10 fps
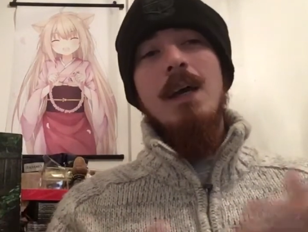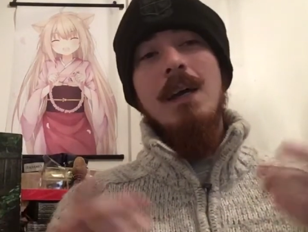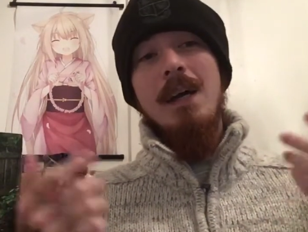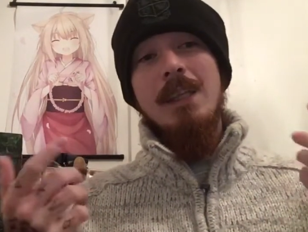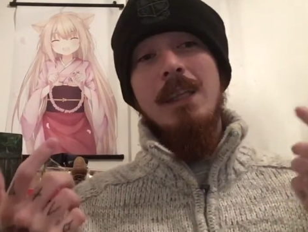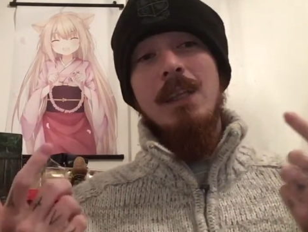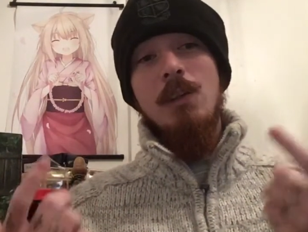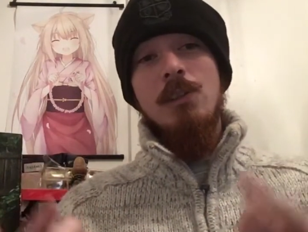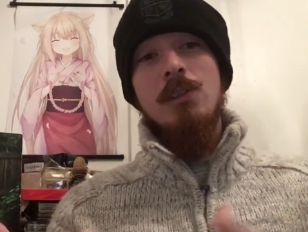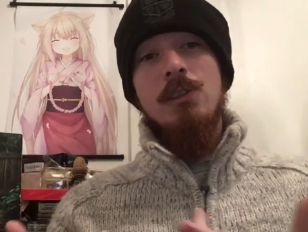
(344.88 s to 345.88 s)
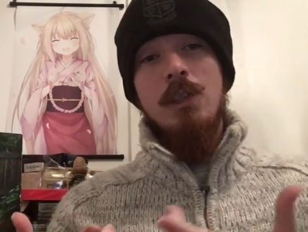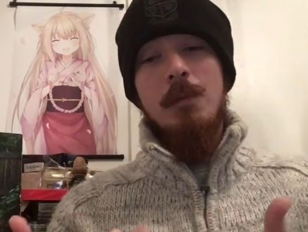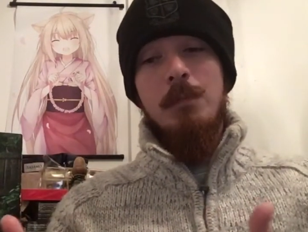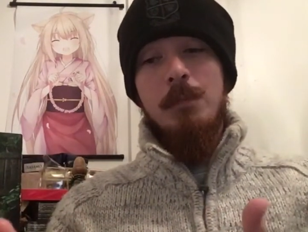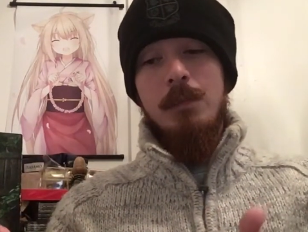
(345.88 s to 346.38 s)
And then there are
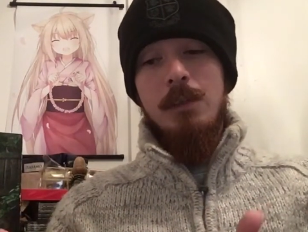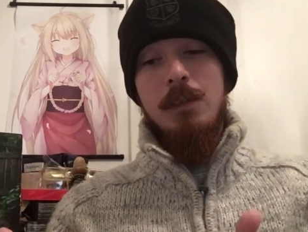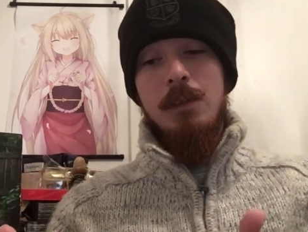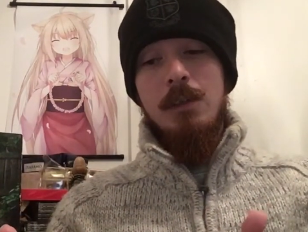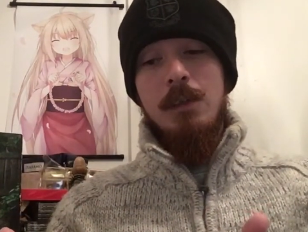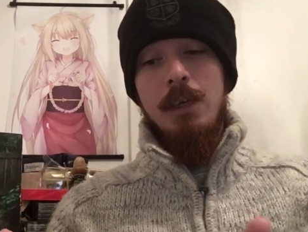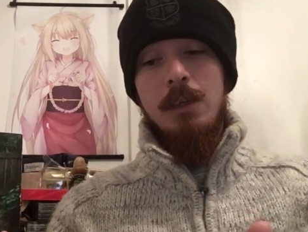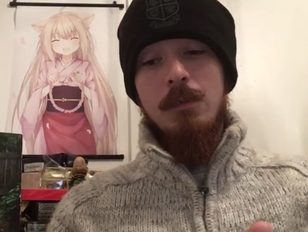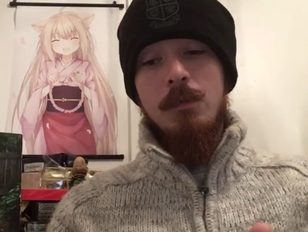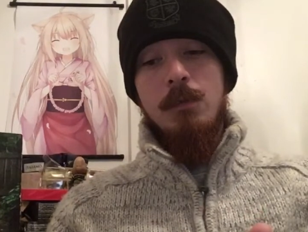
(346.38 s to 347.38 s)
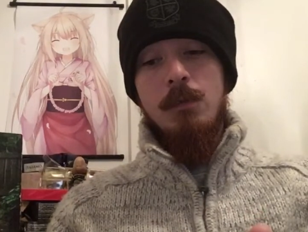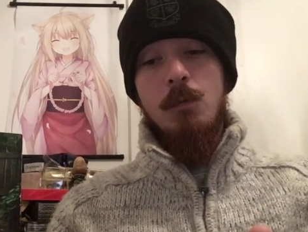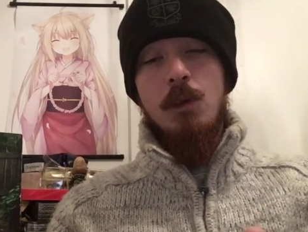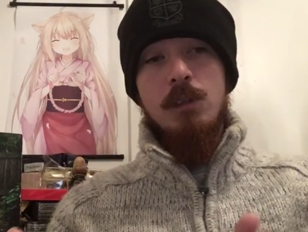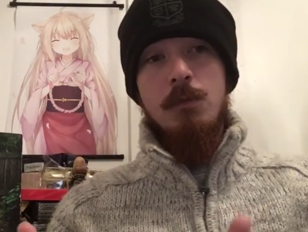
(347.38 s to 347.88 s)
some like
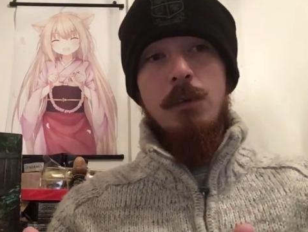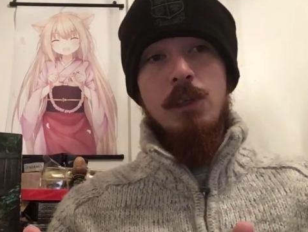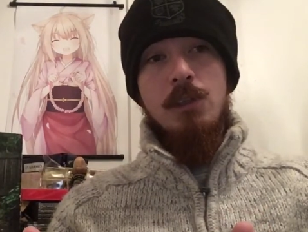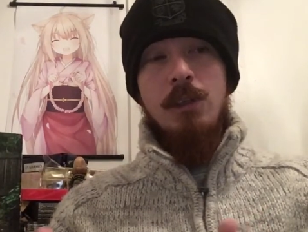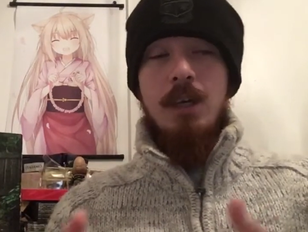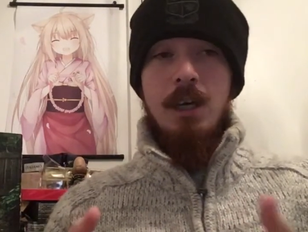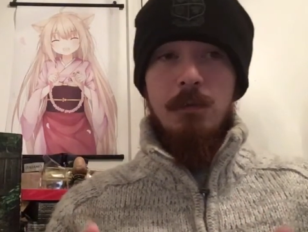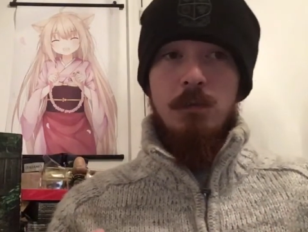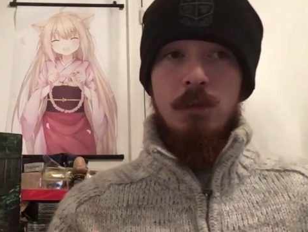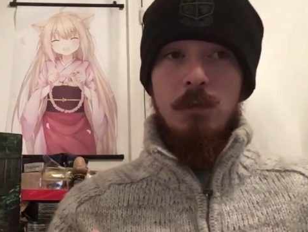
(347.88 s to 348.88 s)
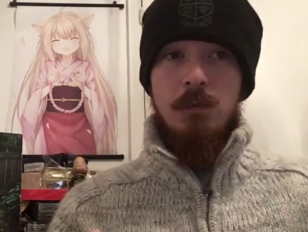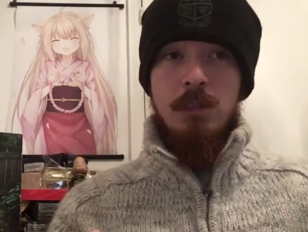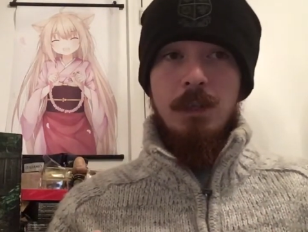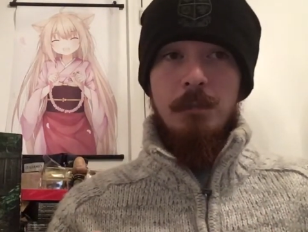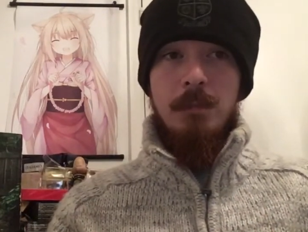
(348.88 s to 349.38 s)
works of fiction that have truth to
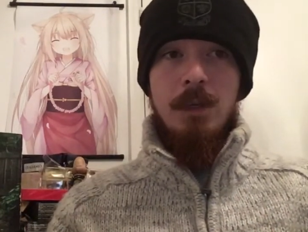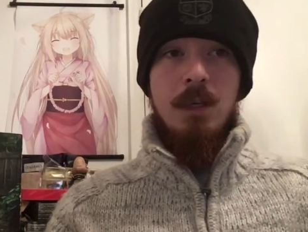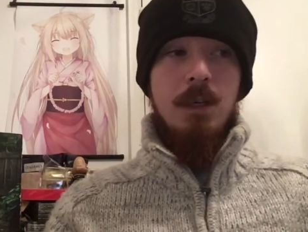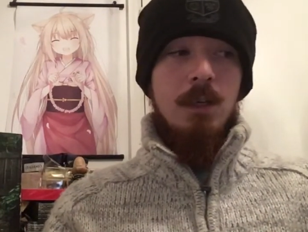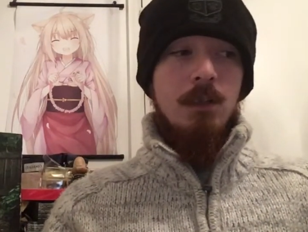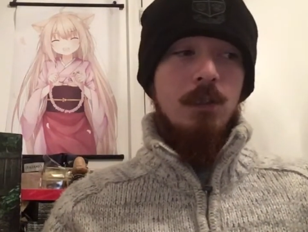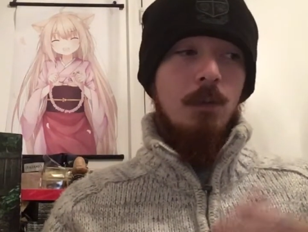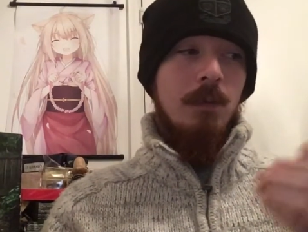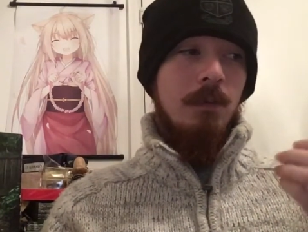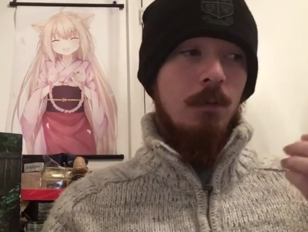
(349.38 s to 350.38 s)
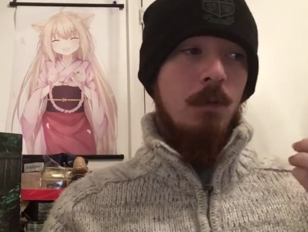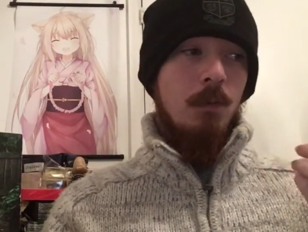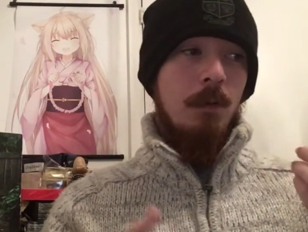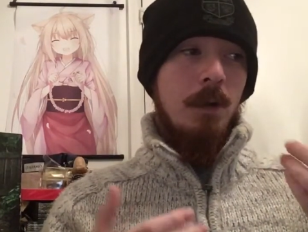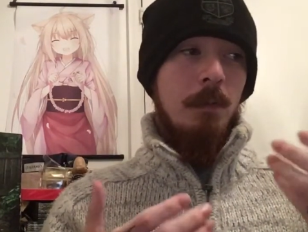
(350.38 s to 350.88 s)
them. So what
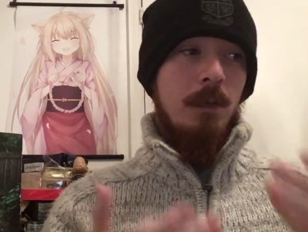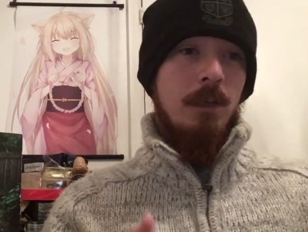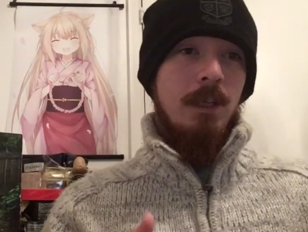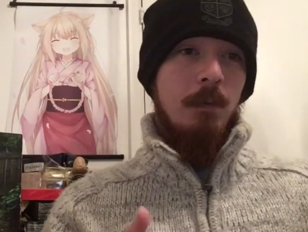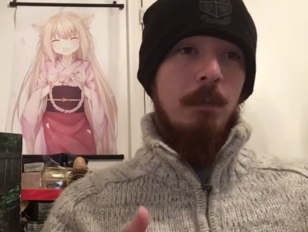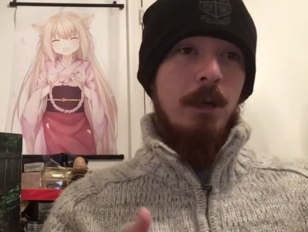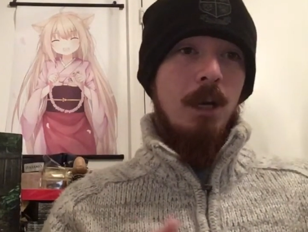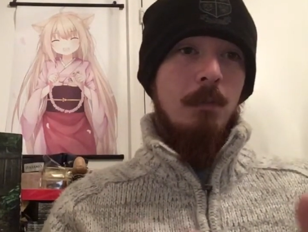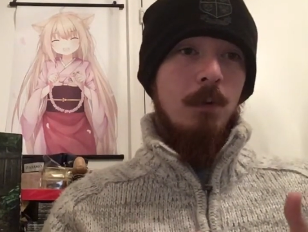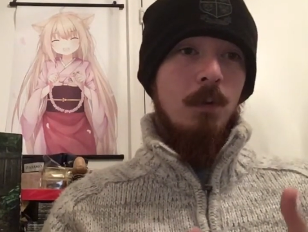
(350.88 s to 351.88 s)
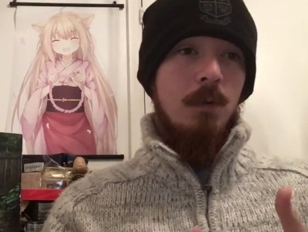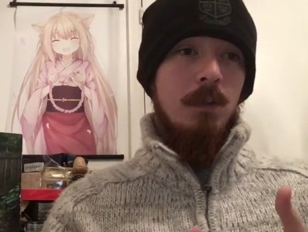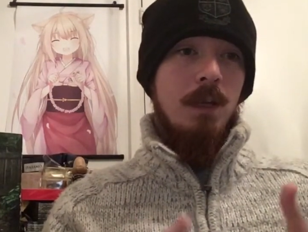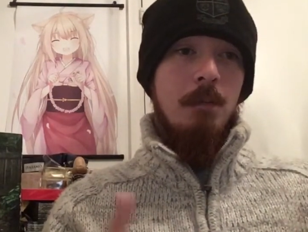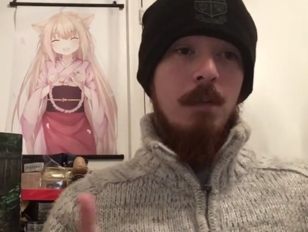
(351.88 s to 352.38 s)
we might be looking at with the Bible,
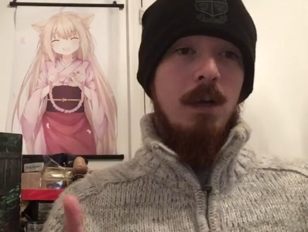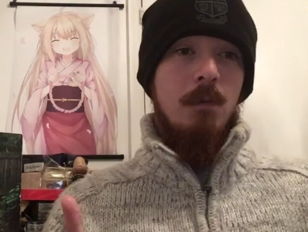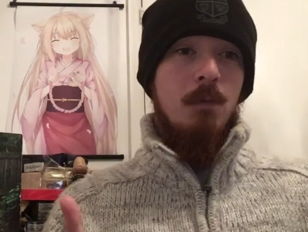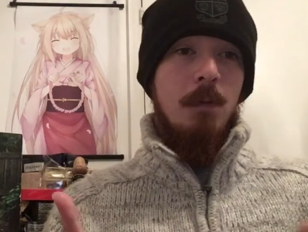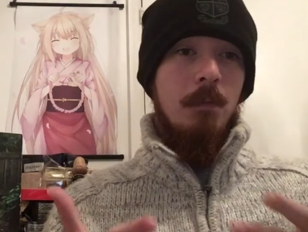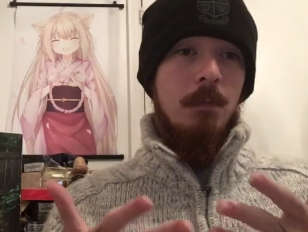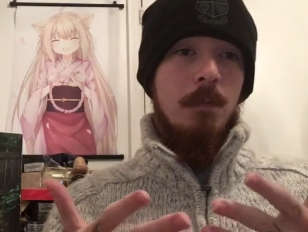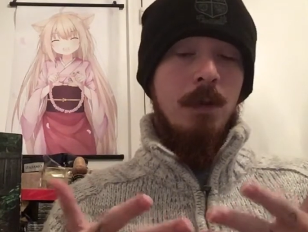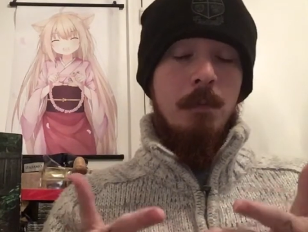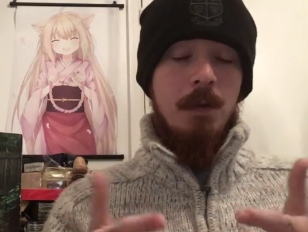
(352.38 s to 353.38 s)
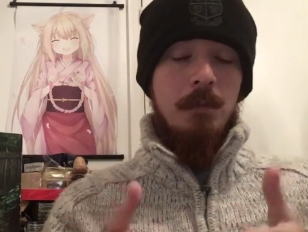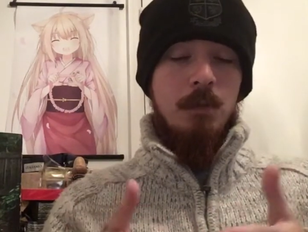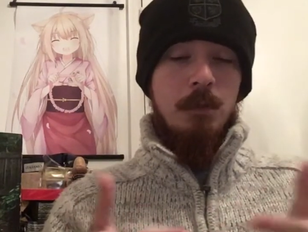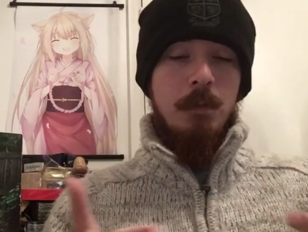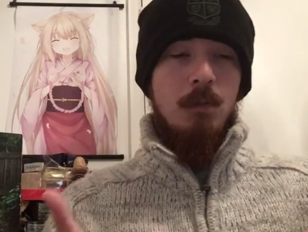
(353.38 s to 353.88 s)
it might
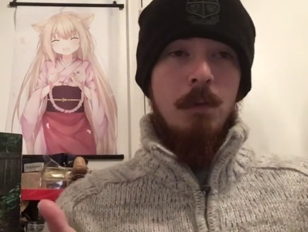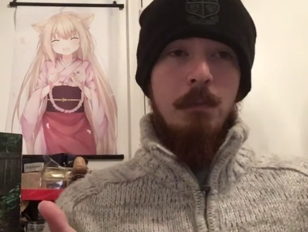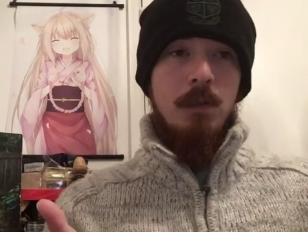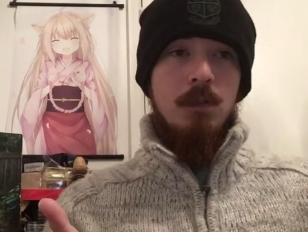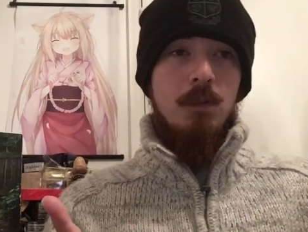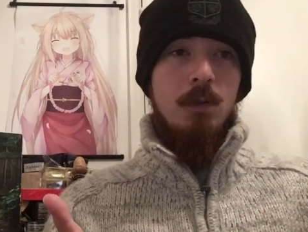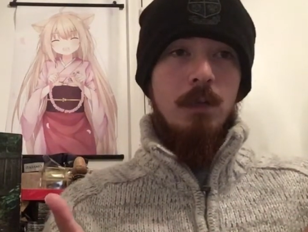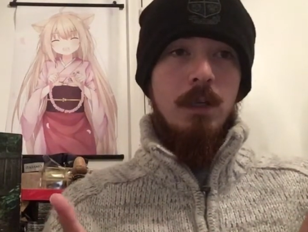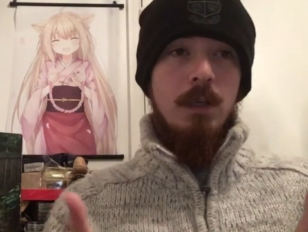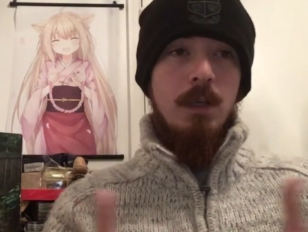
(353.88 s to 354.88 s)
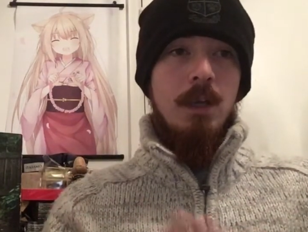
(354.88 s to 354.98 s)
just be one big story.